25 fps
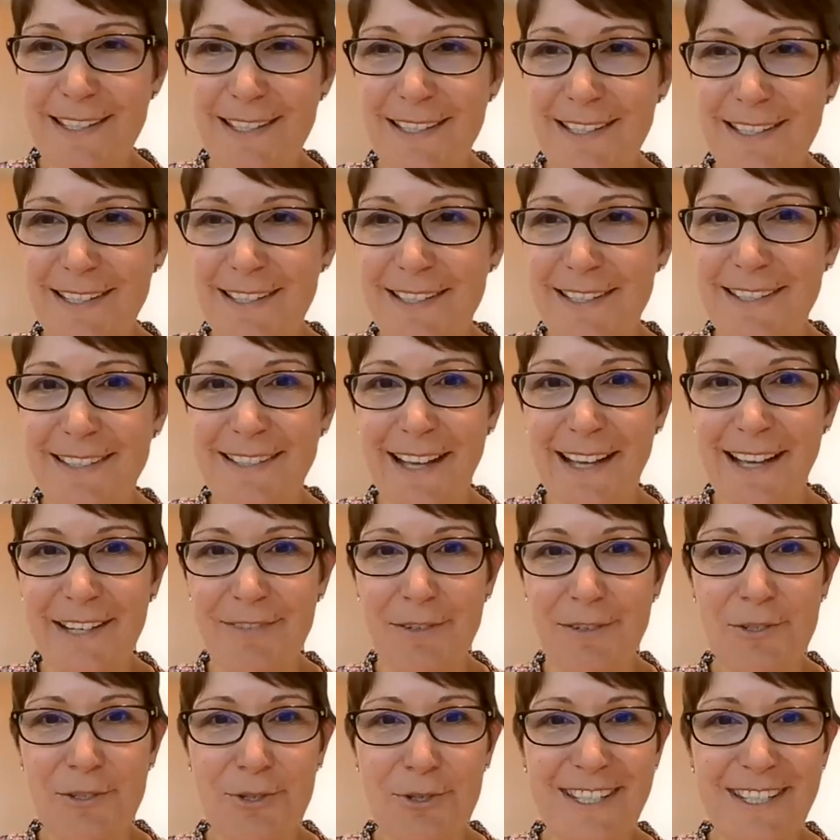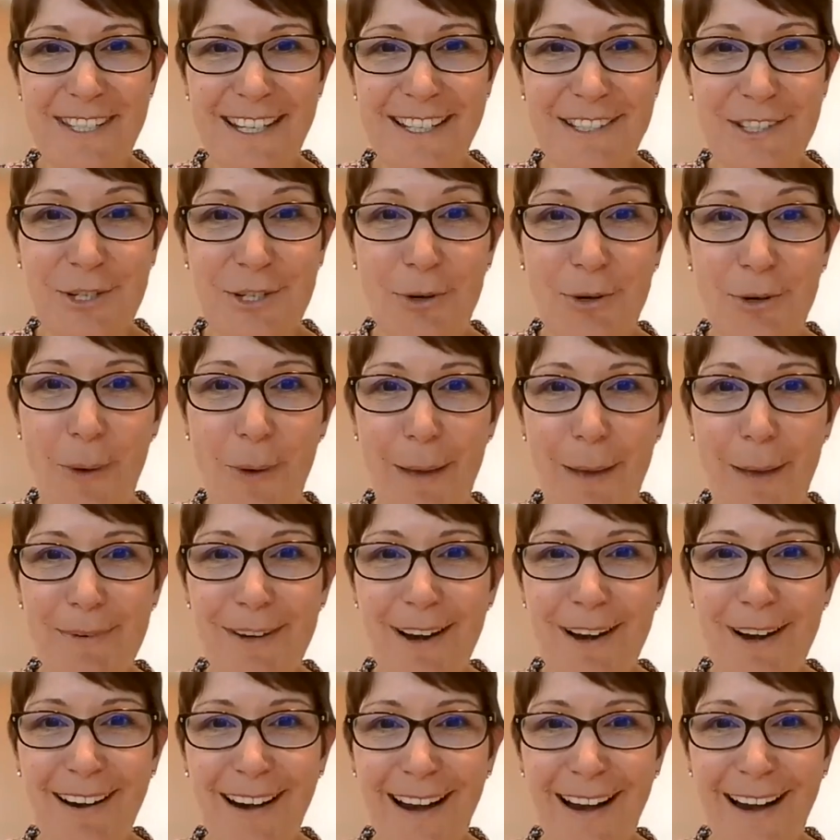This is kind of interesting to do a
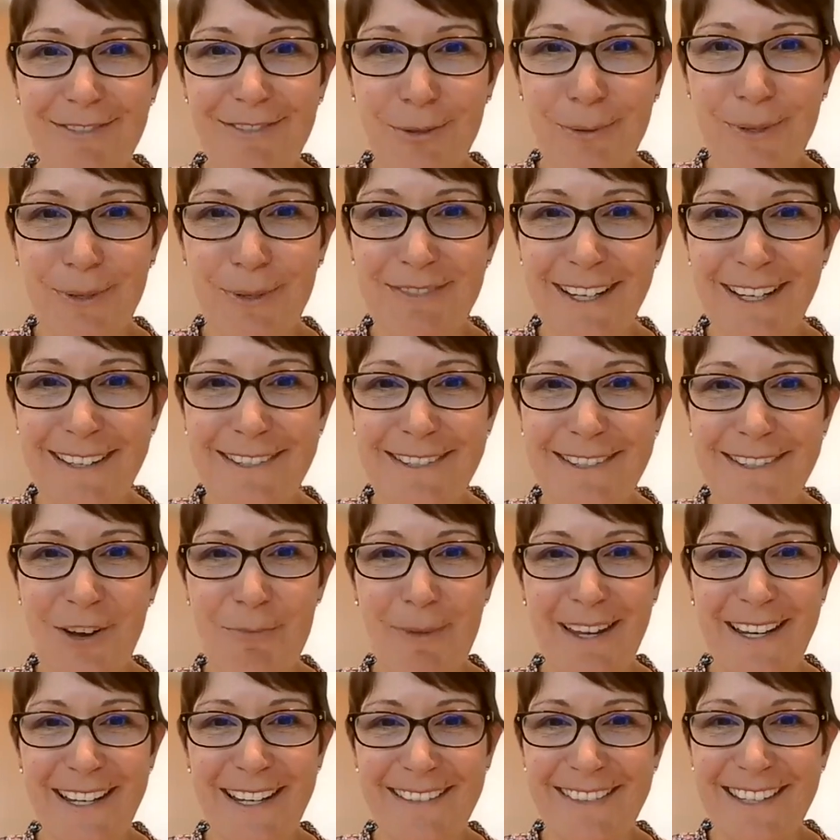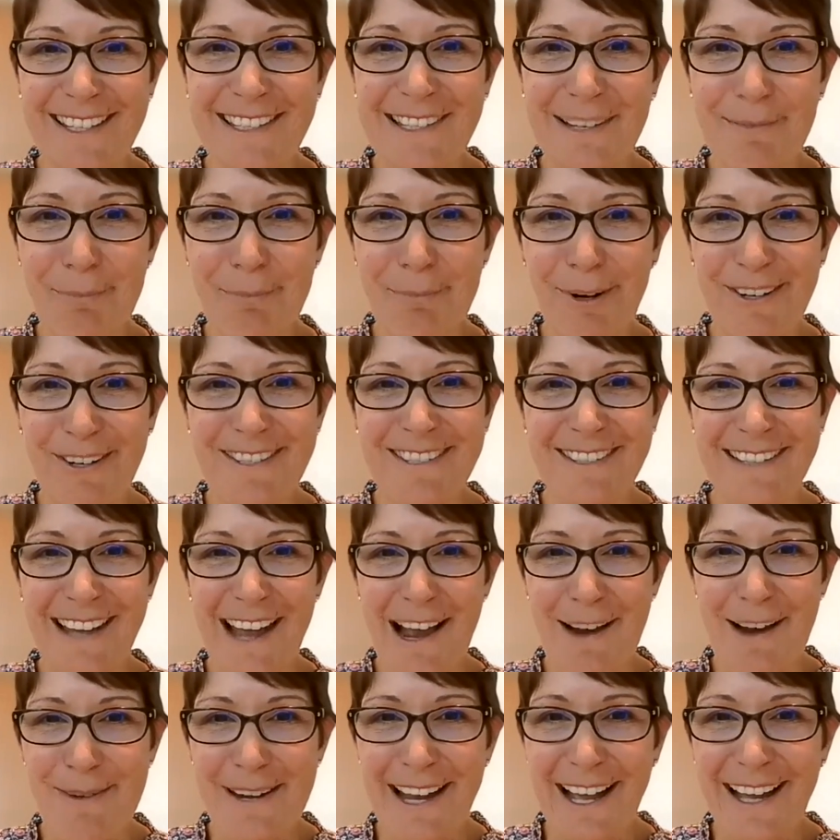webinar after we've done so many of these in person.
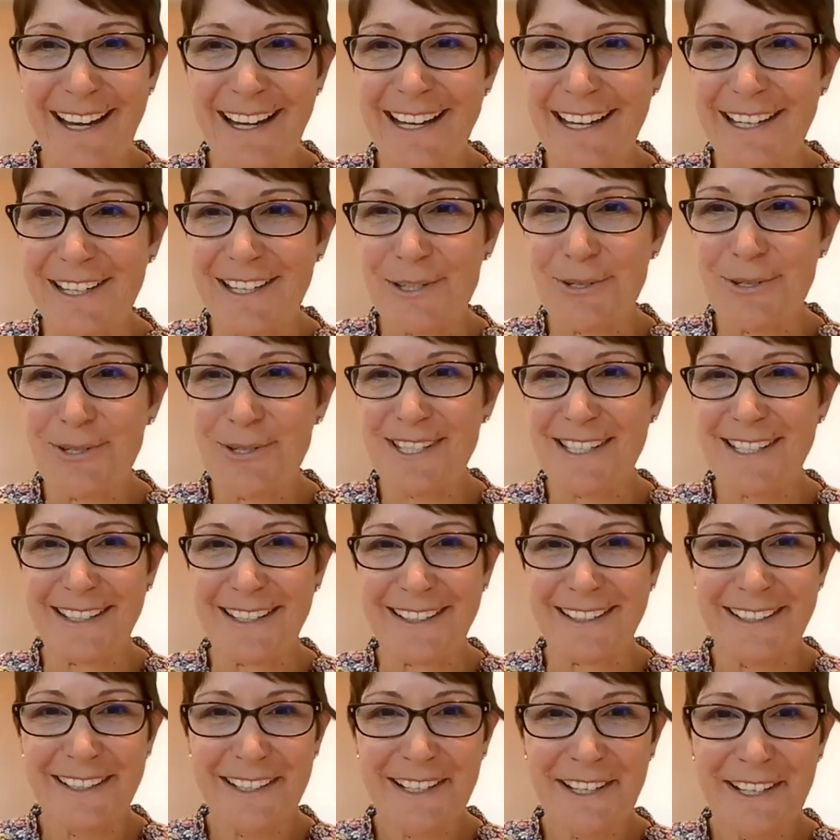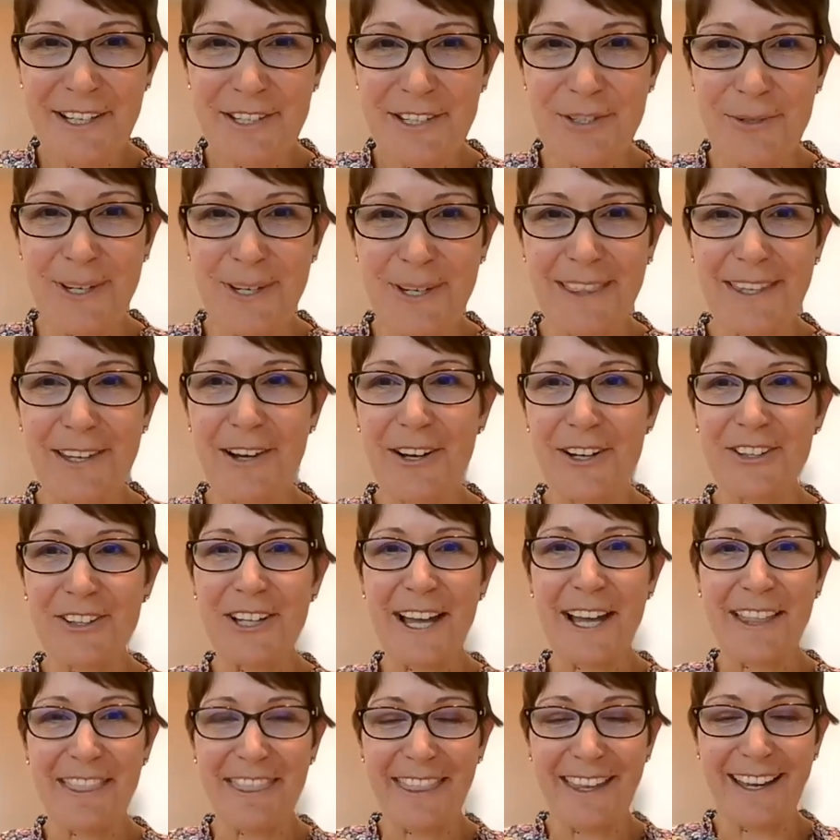Now we got to get used to doing the
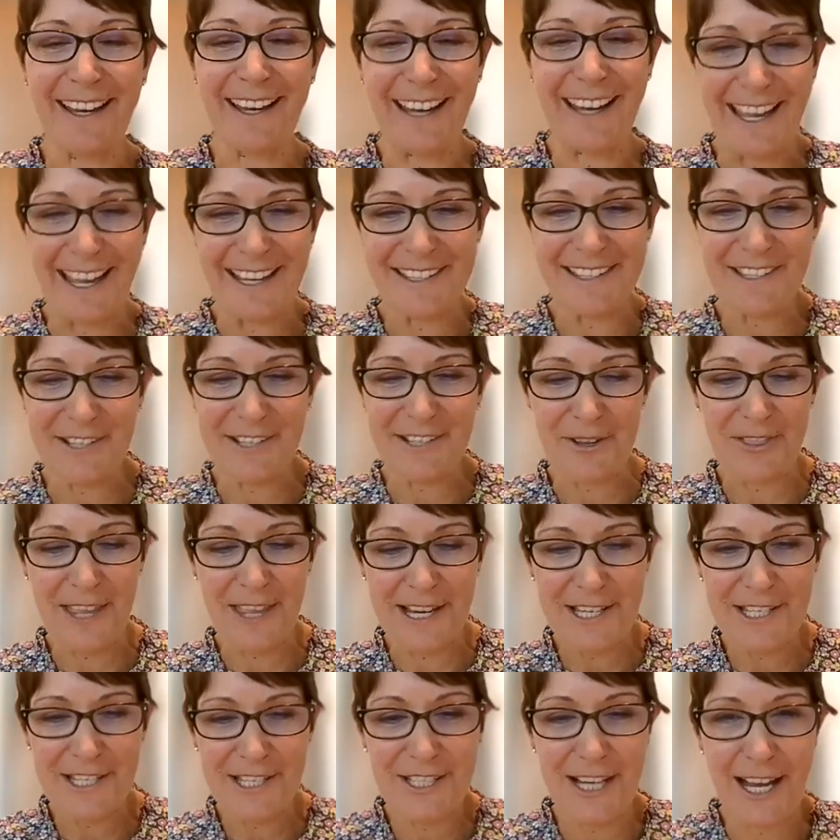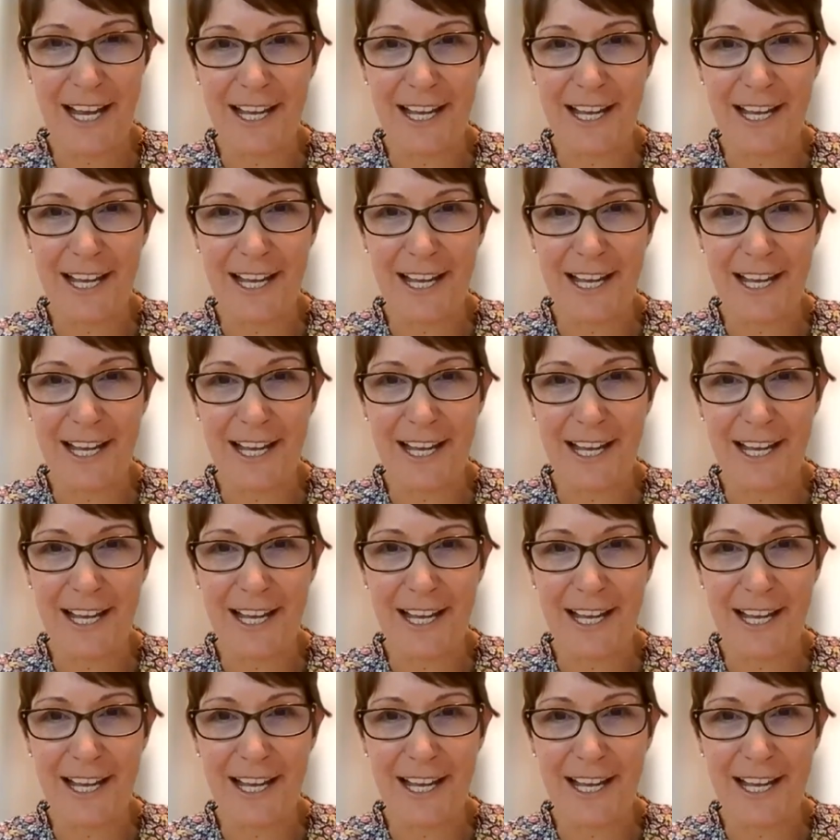online thing again. So thanks